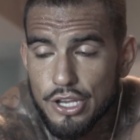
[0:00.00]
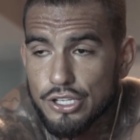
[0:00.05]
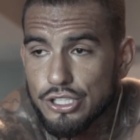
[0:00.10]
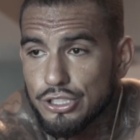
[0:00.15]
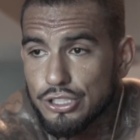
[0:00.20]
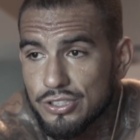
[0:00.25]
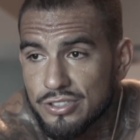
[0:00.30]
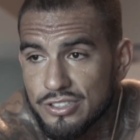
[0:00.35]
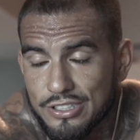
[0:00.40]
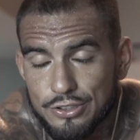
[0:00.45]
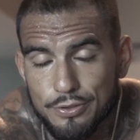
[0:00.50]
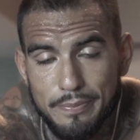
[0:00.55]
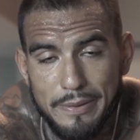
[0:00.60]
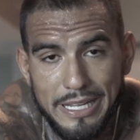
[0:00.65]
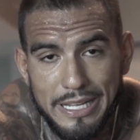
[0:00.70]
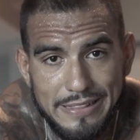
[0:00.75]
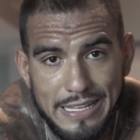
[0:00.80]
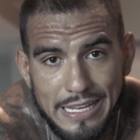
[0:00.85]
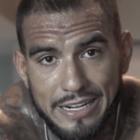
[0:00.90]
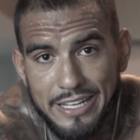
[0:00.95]
You just need to
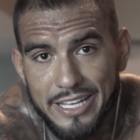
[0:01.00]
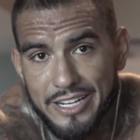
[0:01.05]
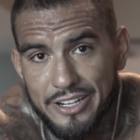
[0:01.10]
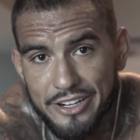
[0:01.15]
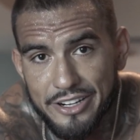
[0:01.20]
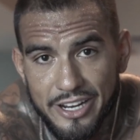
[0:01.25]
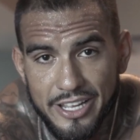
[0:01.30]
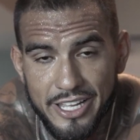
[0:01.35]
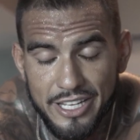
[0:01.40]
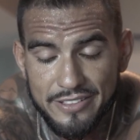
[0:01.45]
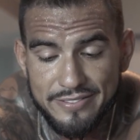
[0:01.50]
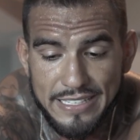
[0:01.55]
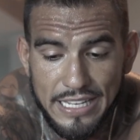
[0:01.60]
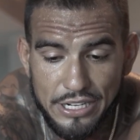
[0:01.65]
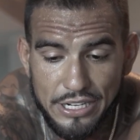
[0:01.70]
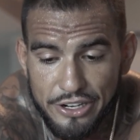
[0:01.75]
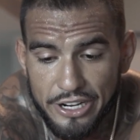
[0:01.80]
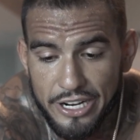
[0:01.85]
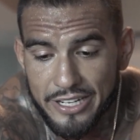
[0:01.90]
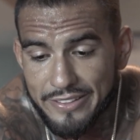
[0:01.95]
make that inside
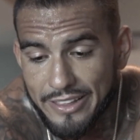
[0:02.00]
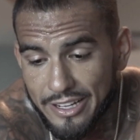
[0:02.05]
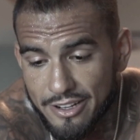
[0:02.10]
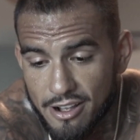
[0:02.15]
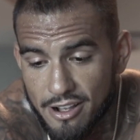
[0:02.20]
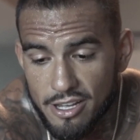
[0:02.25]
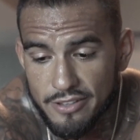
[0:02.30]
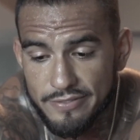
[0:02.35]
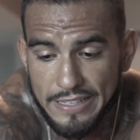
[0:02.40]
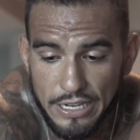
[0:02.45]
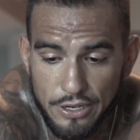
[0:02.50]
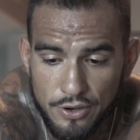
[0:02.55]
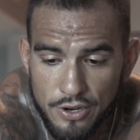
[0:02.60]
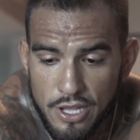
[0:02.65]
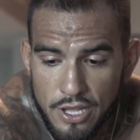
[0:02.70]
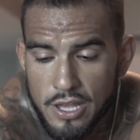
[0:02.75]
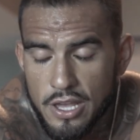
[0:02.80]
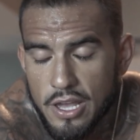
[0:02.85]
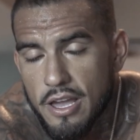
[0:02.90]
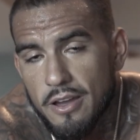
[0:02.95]
of your head, that countdown.
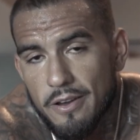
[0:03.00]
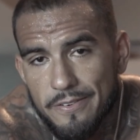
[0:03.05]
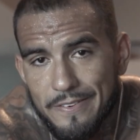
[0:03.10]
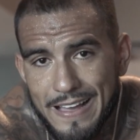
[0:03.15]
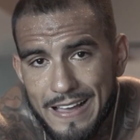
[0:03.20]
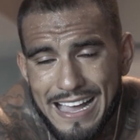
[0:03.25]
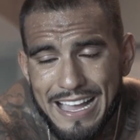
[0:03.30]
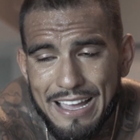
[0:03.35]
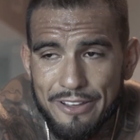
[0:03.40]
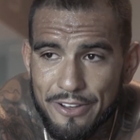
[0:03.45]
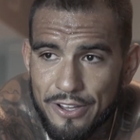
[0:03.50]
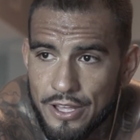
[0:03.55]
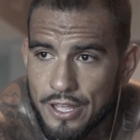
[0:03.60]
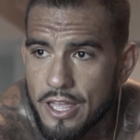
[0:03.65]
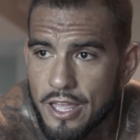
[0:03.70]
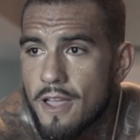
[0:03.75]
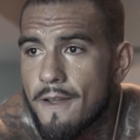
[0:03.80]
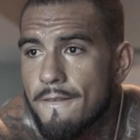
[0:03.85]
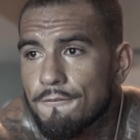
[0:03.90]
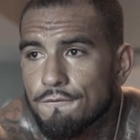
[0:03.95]
5,
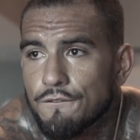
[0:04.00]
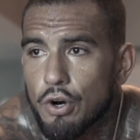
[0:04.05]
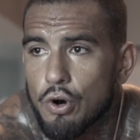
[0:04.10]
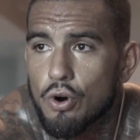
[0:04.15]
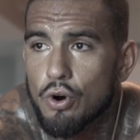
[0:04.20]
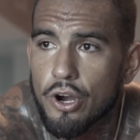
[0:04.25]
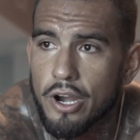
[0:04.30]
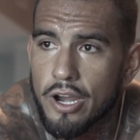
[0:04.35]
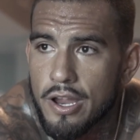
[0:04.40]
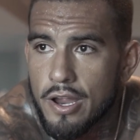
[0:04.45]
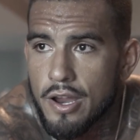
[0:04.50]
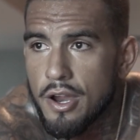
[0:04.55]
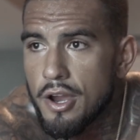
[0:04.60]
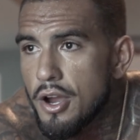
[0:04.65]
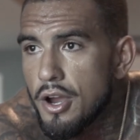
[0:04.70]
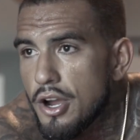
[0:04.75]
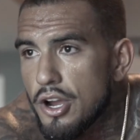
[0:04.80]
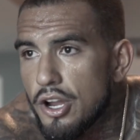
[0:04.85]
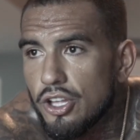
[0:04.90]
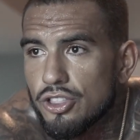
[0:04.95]
4,
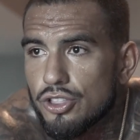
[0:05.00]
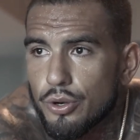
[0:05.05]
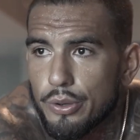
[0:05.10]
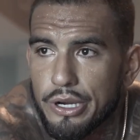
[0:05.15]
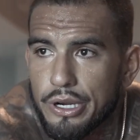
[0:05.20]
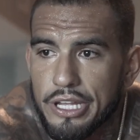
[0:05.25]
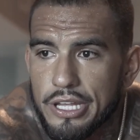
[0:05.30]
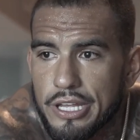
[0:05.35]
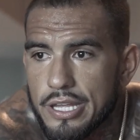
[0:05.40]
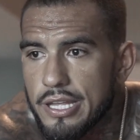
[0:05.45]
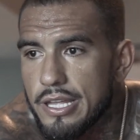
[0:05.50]
3,